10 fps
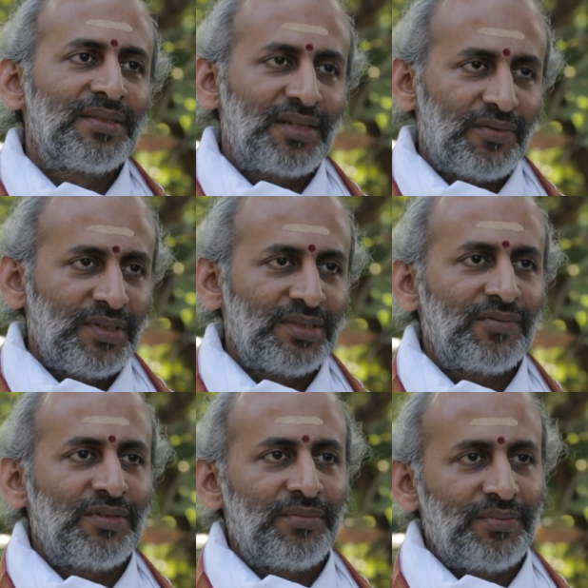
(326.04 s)
servants
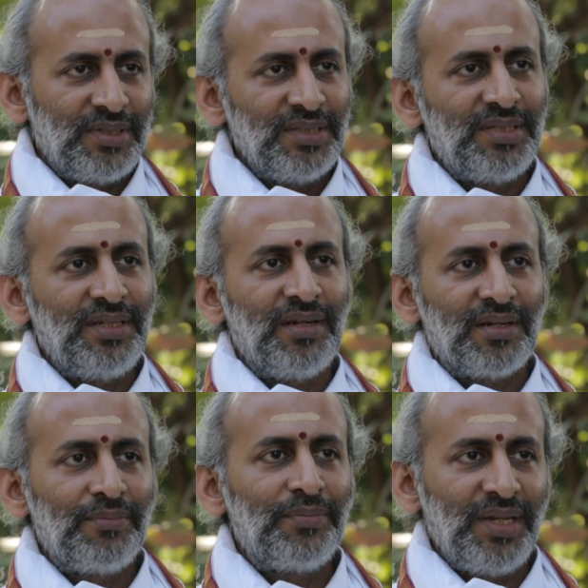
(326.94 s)
of the East
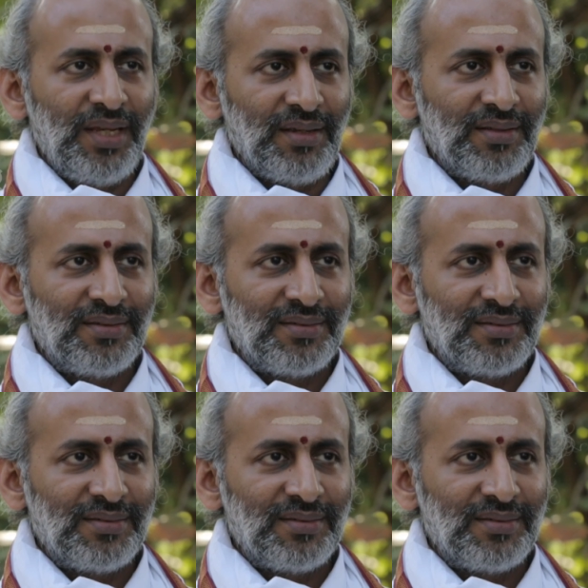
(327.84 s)
India Company,